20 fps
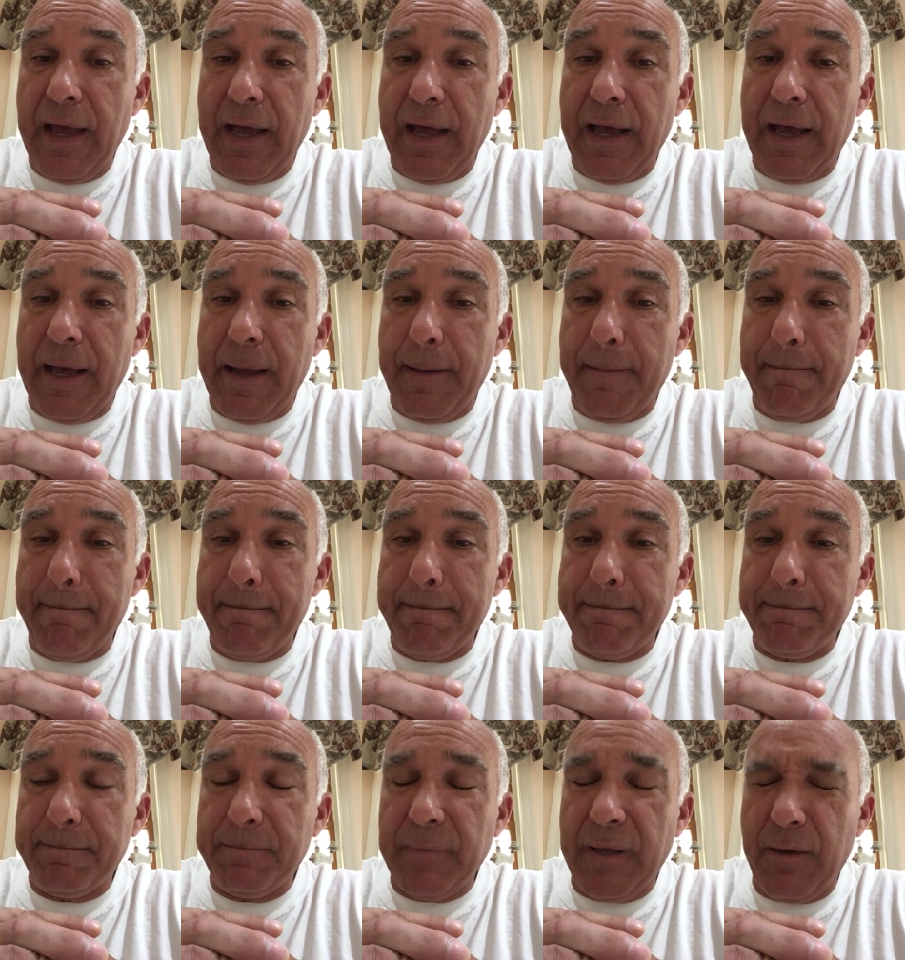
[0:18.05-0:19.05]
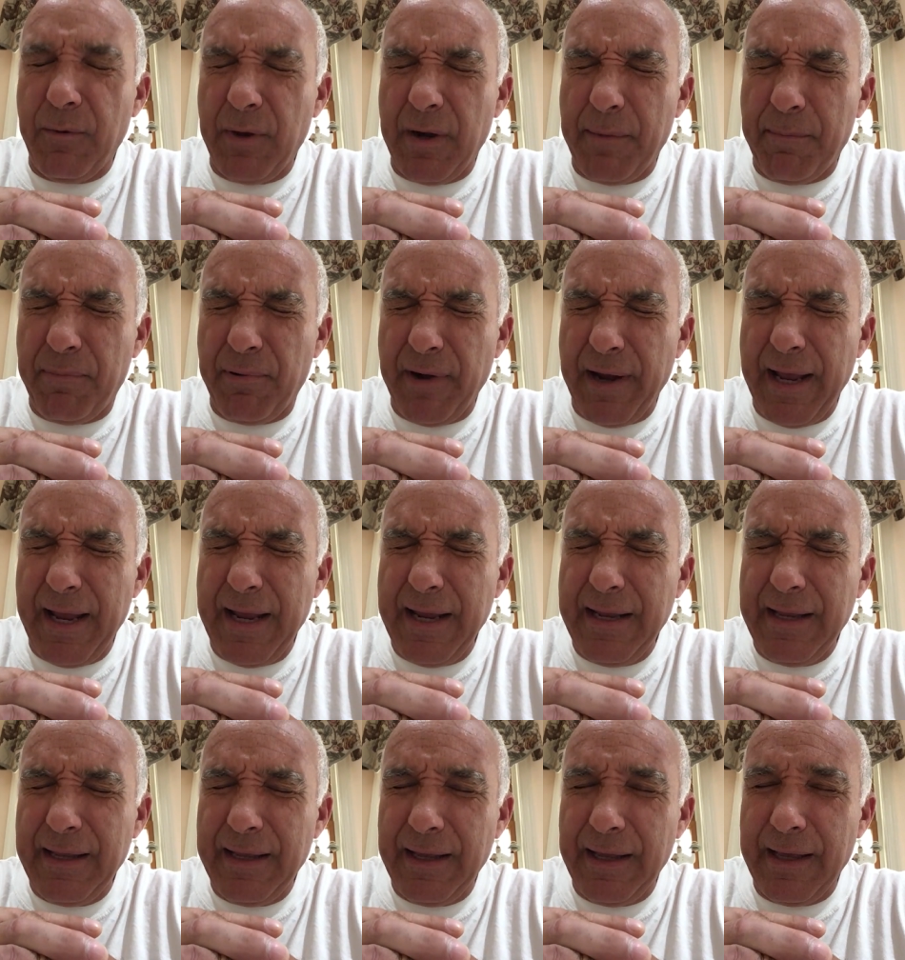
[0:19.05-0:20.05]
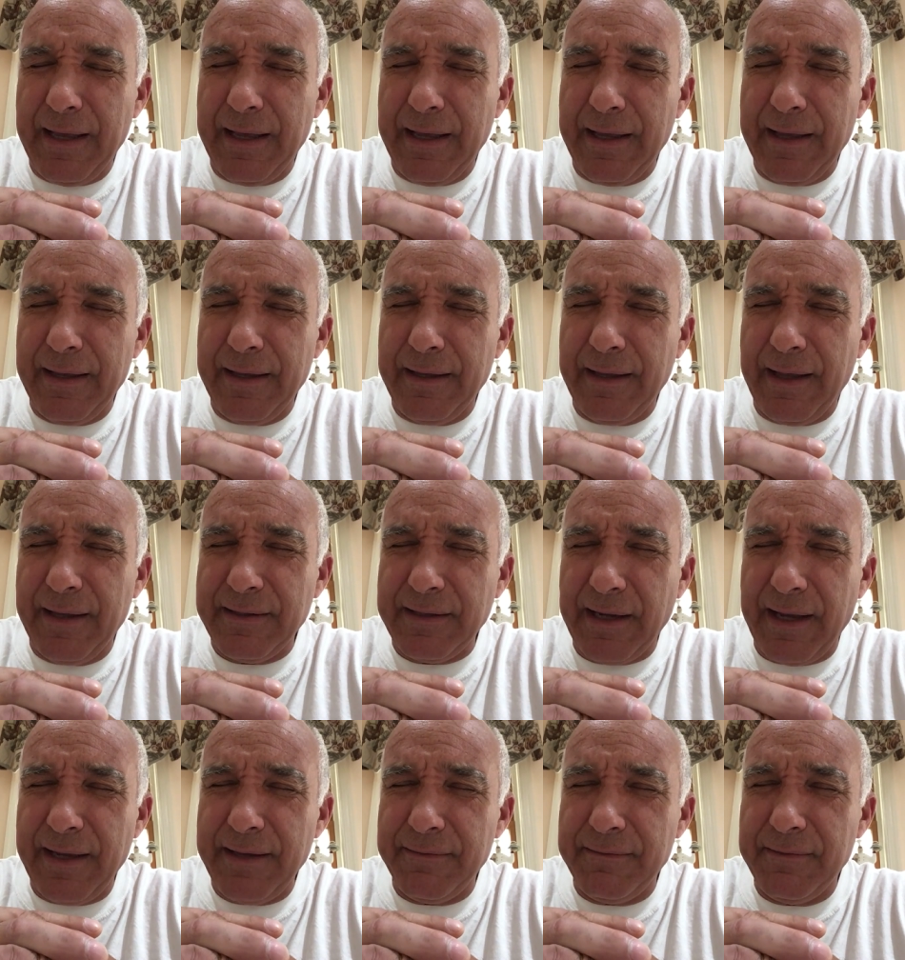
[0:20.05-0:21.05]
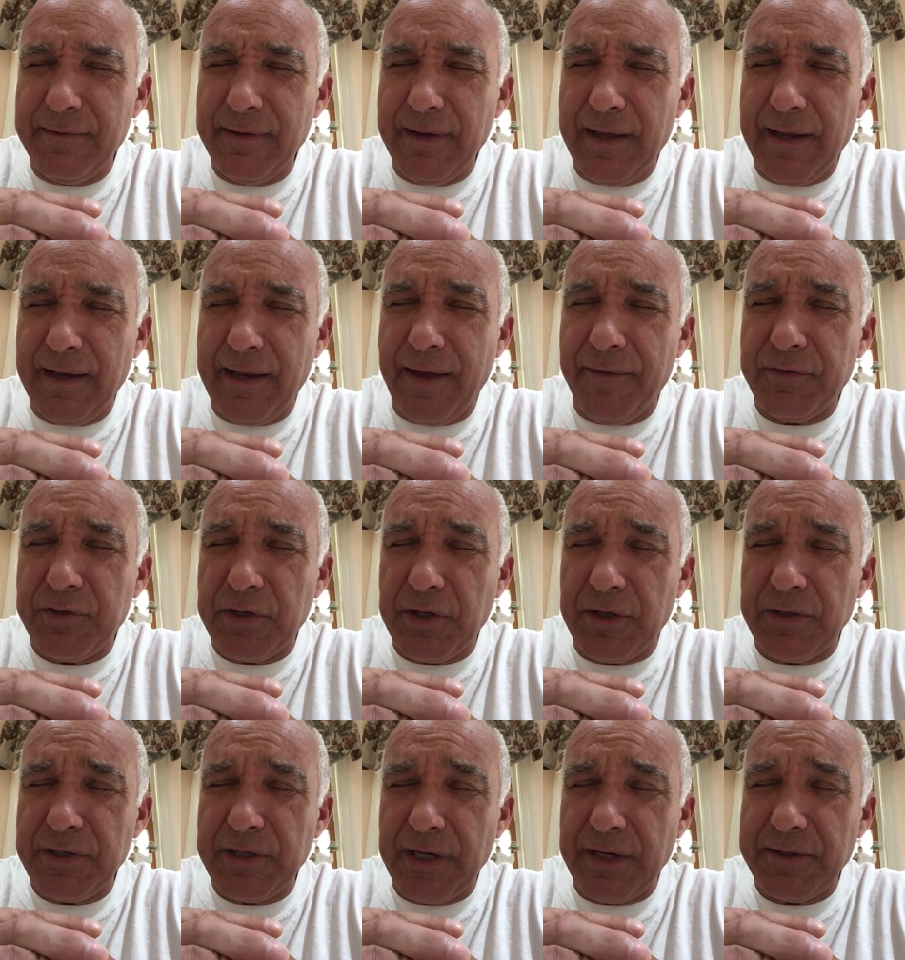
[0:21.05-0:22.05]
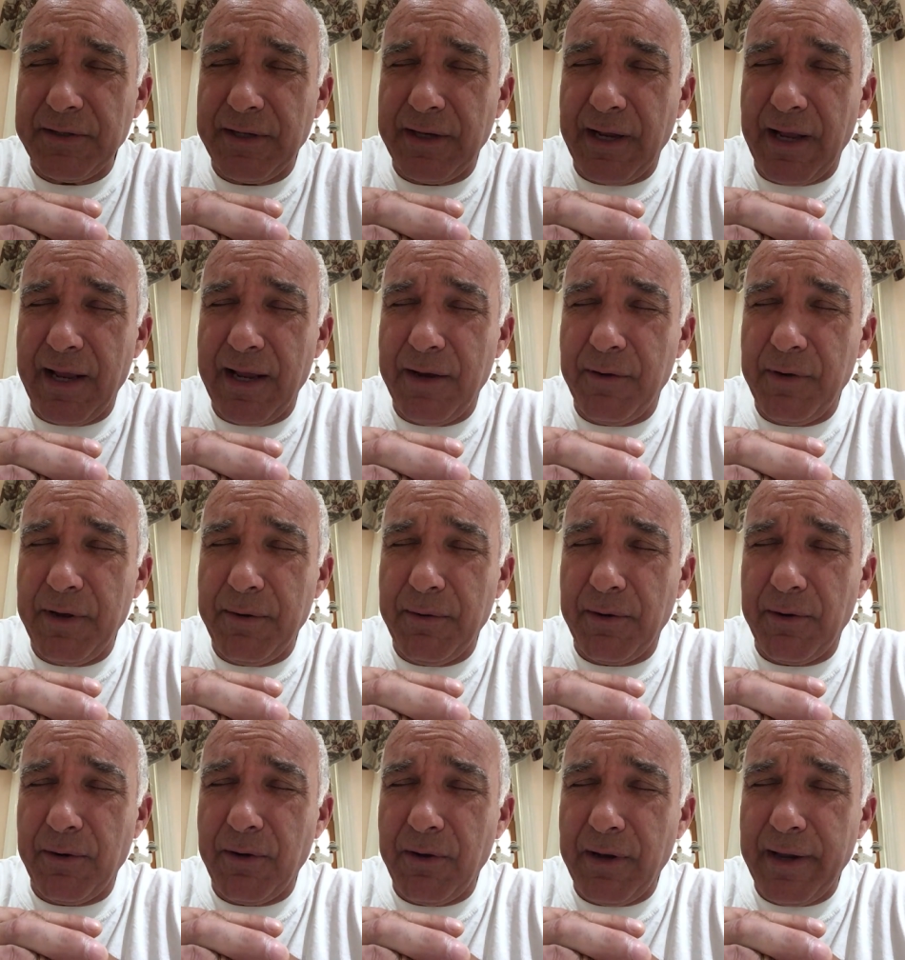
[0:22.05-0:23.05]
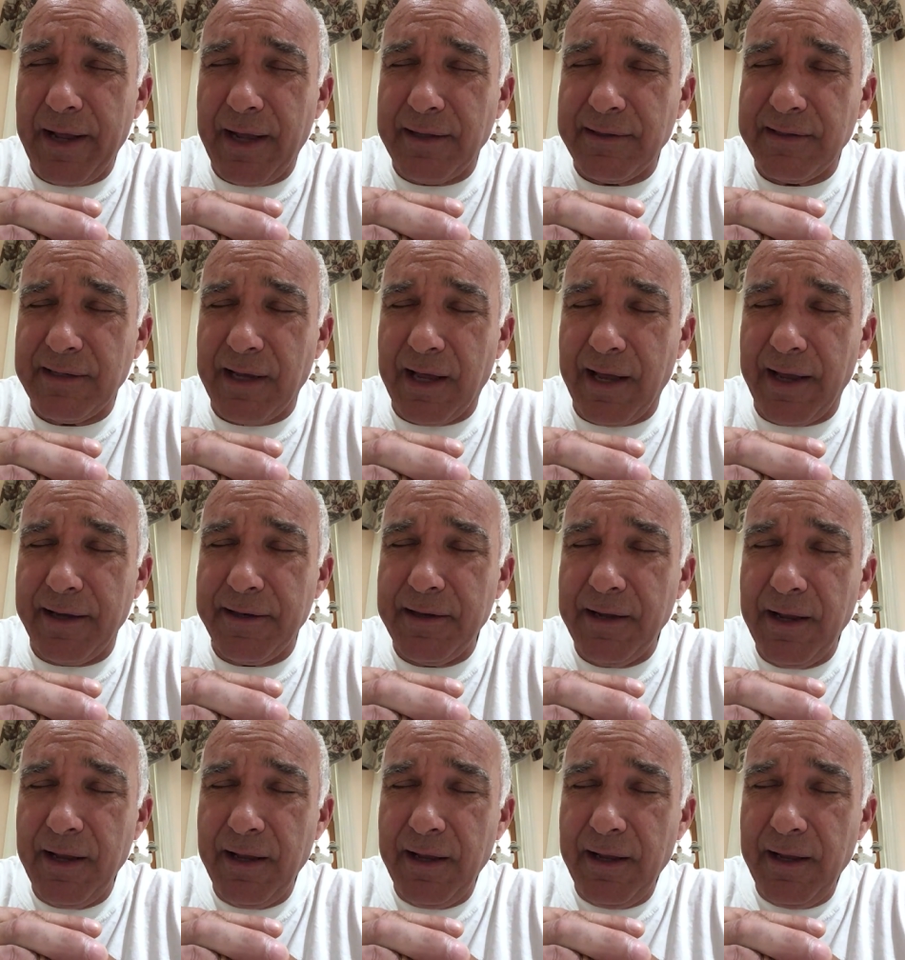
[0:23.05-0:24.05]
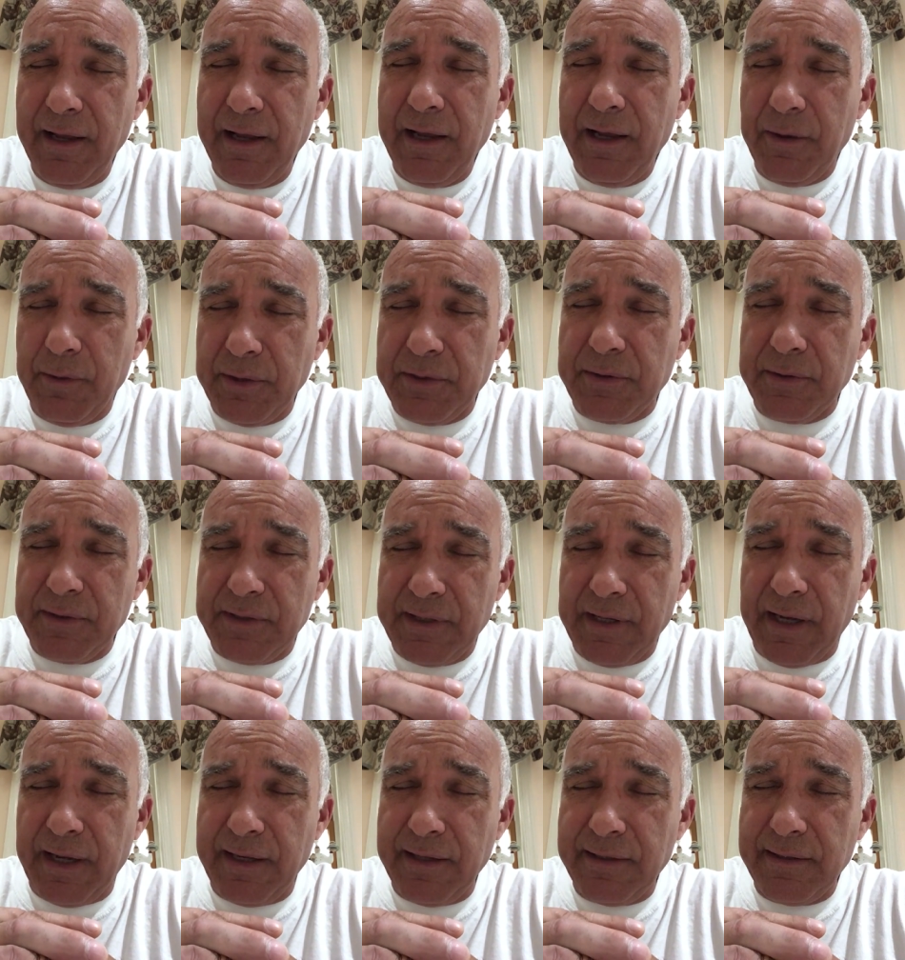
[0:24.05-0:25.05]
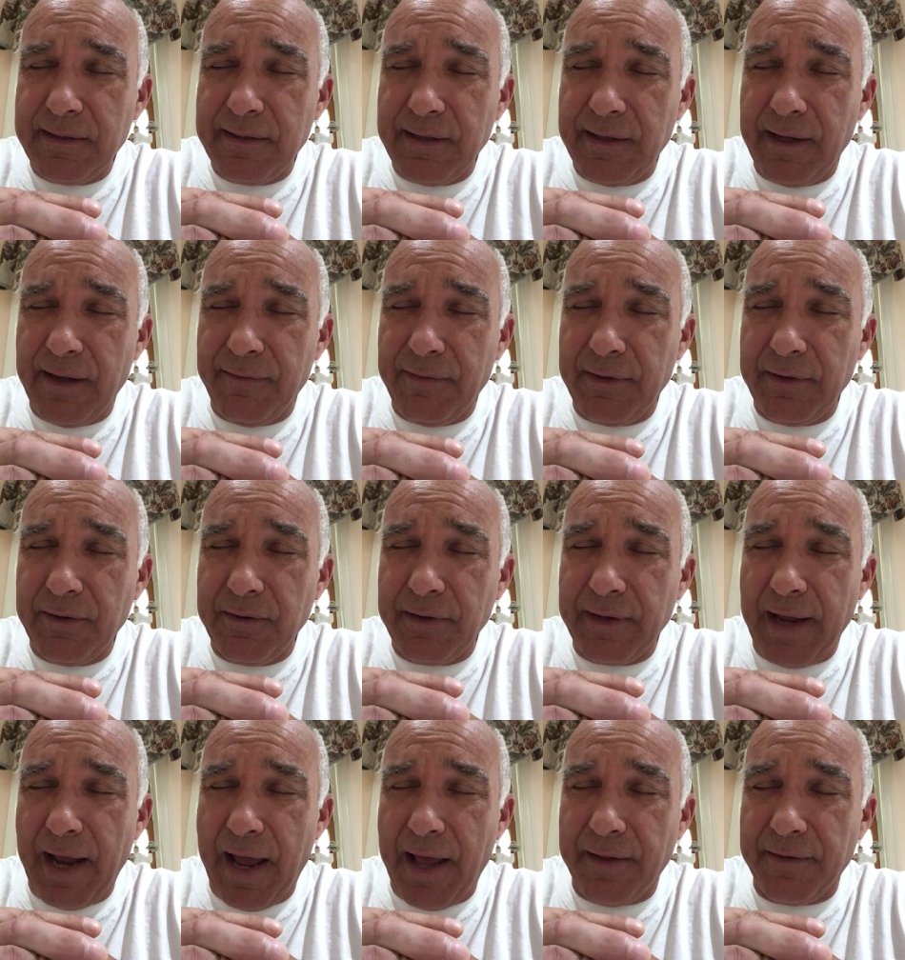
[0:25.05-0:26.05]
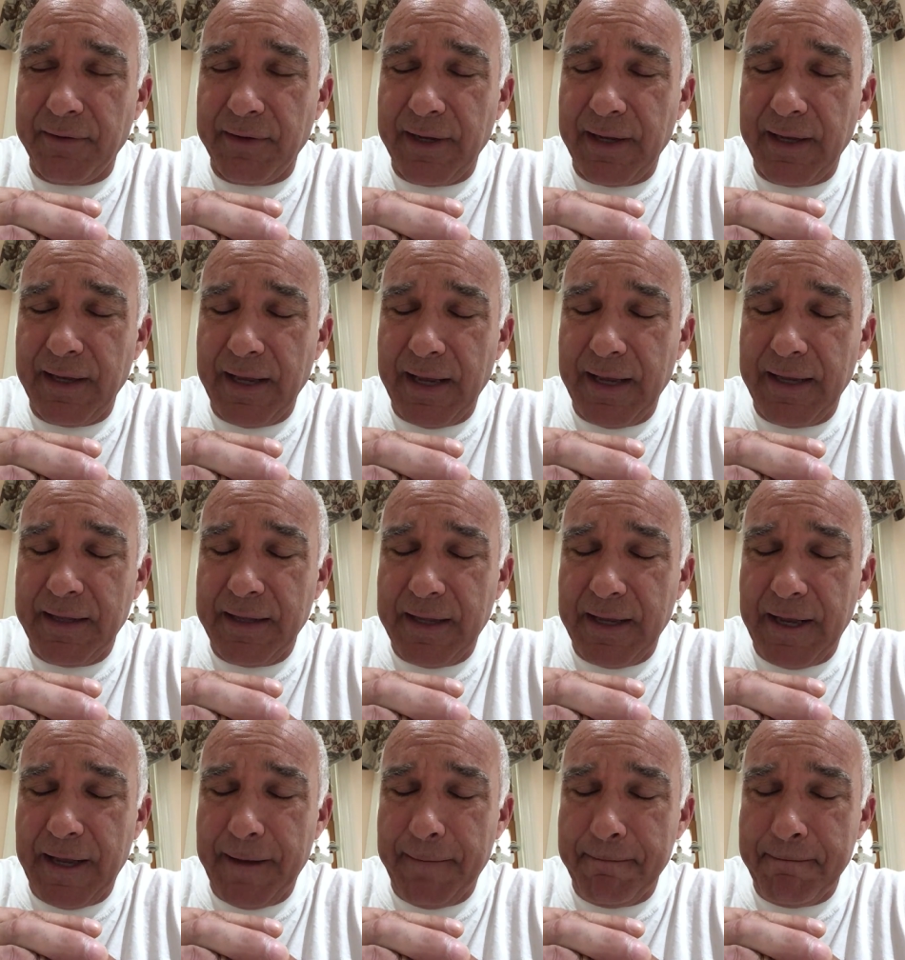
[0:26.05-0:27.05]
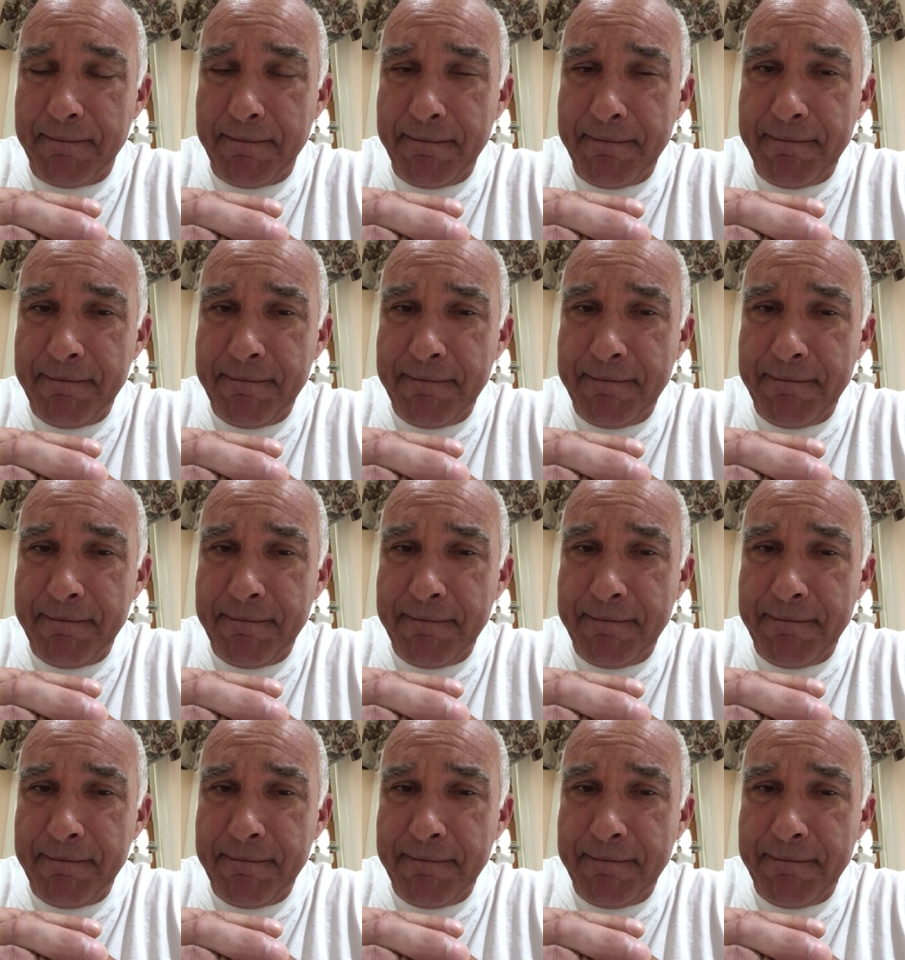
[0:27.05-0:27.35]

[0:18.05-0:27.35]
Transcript: Um, I want to pray. Uh, as I uh, left church yesterday, we were all outside, which was nice to have a little gathering, and um,